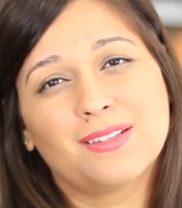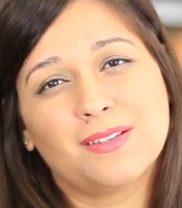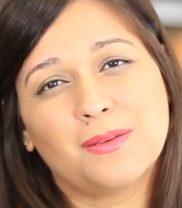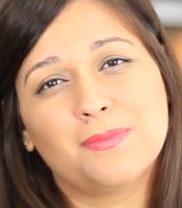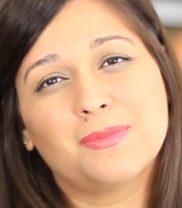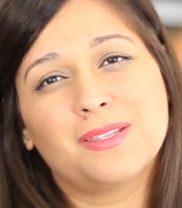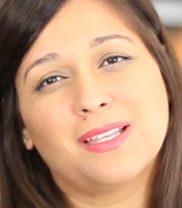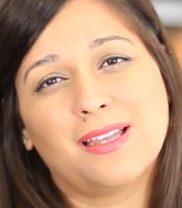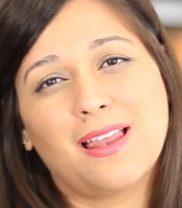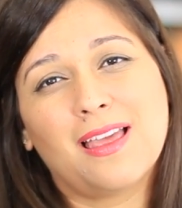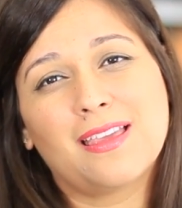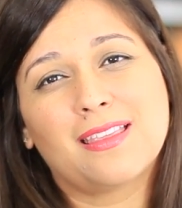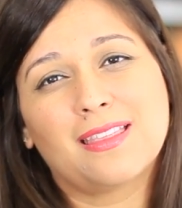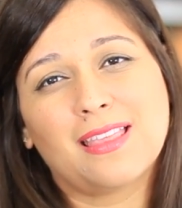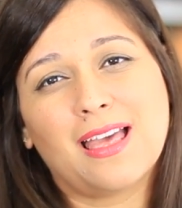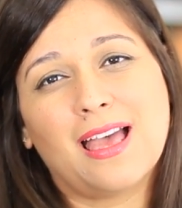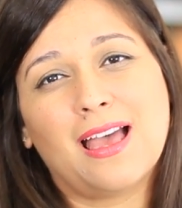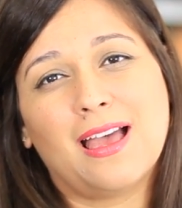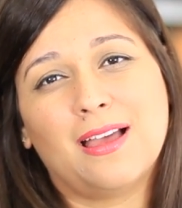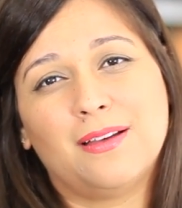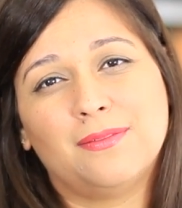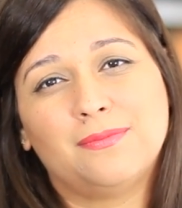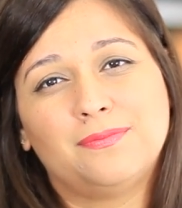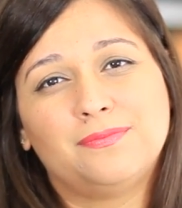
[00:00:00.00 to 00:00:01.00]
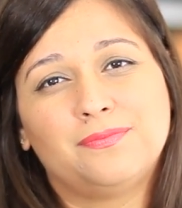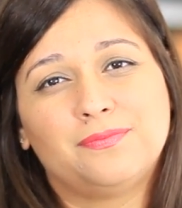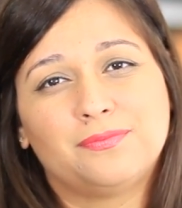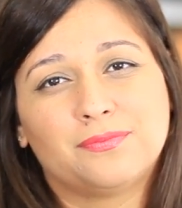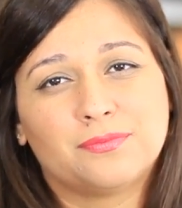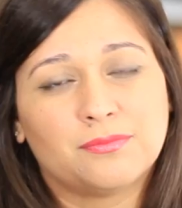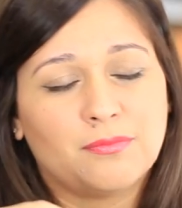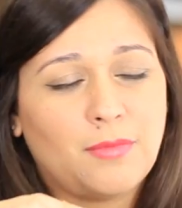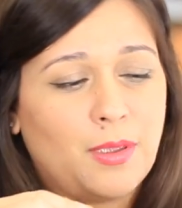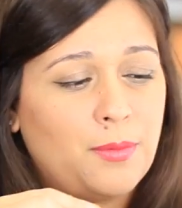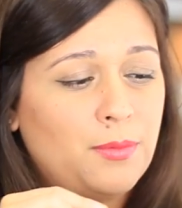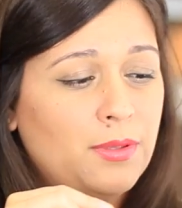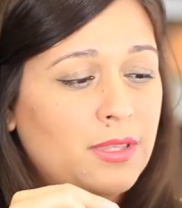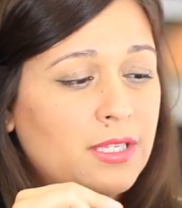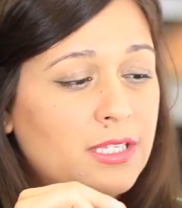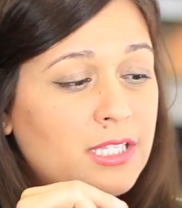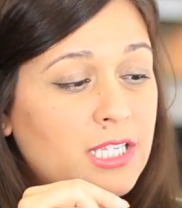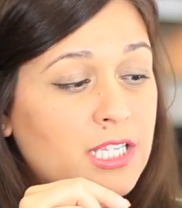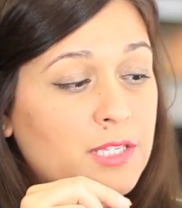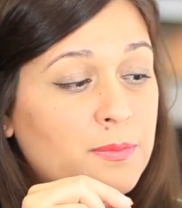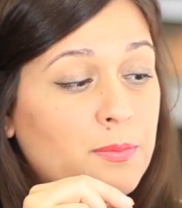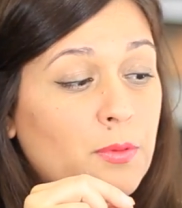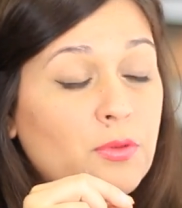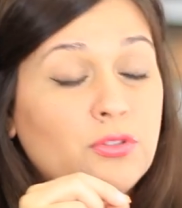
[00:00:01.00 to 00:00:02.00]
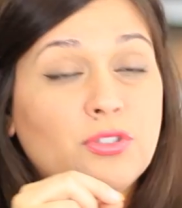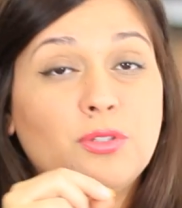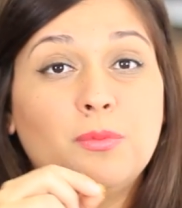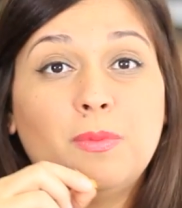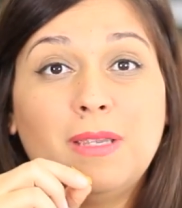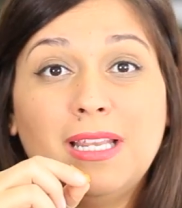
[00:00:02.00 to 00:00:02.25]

something like that. Maybe this is supposed